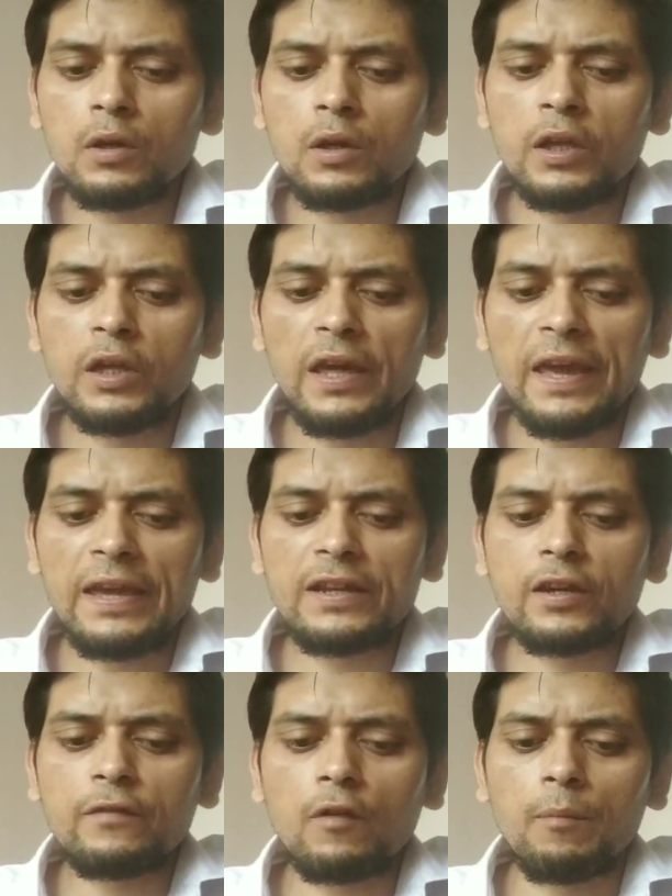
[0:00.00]
He
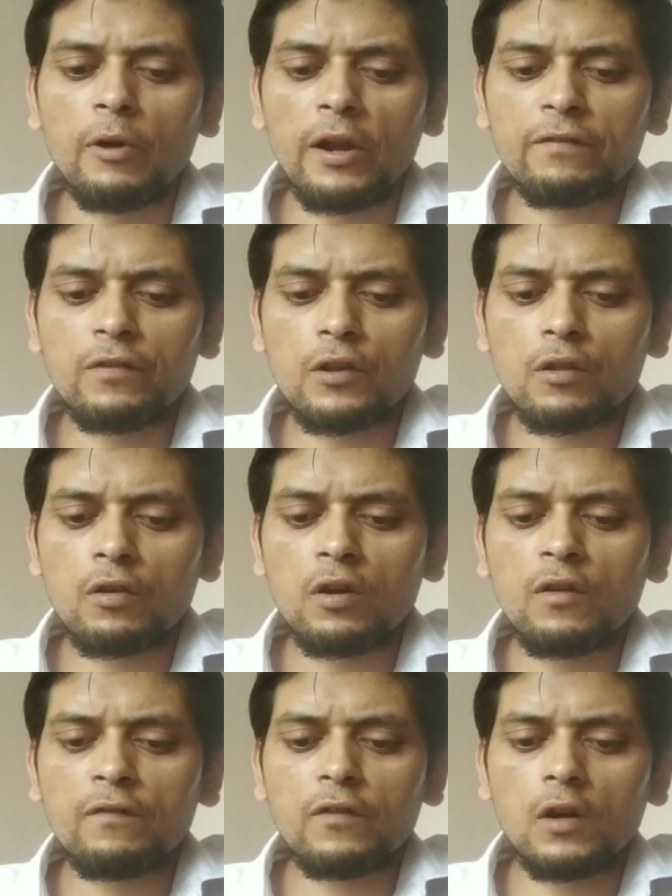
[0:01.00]
ate it for breakfast,
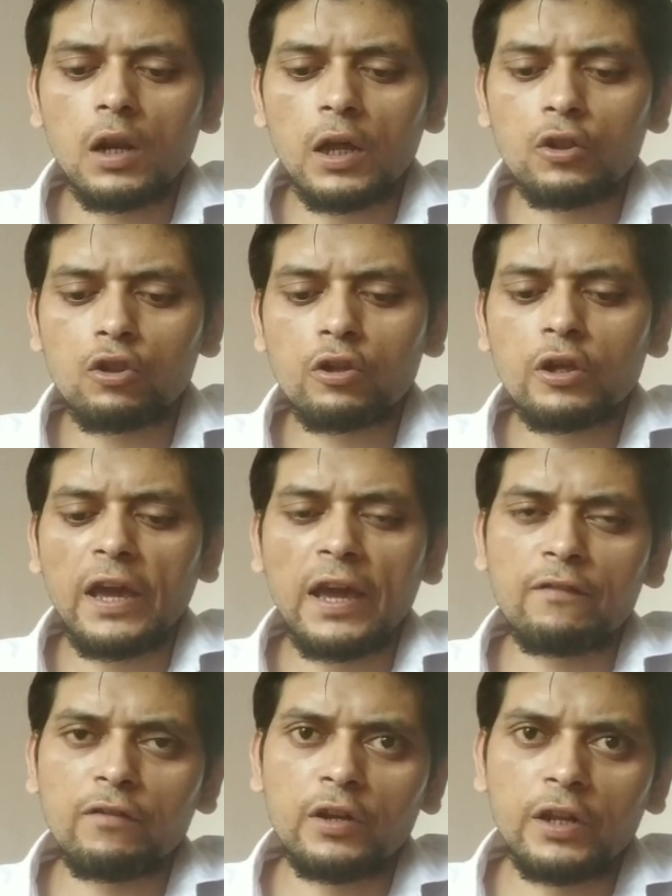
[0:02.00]
for lunch
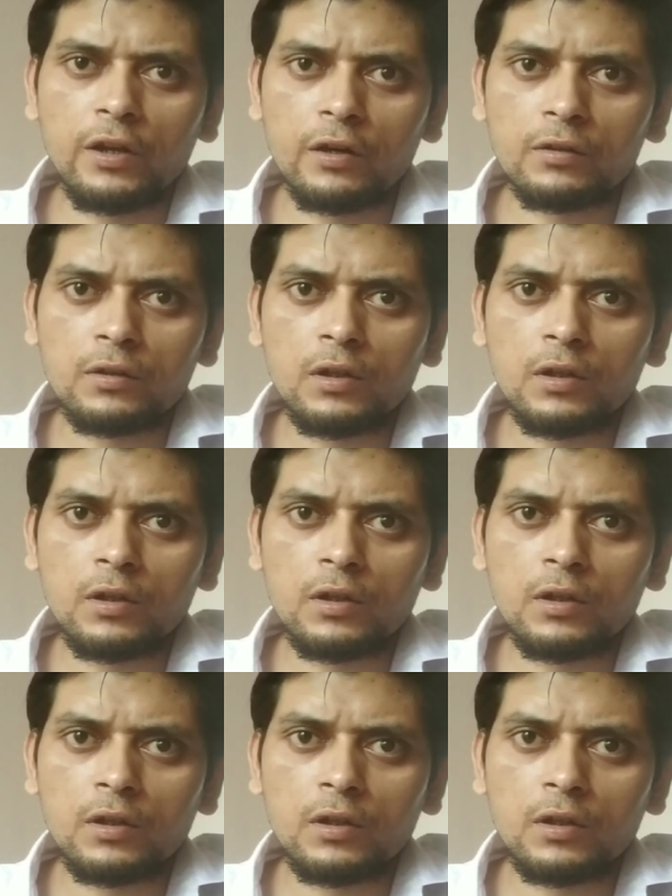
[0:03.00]
and for dinner.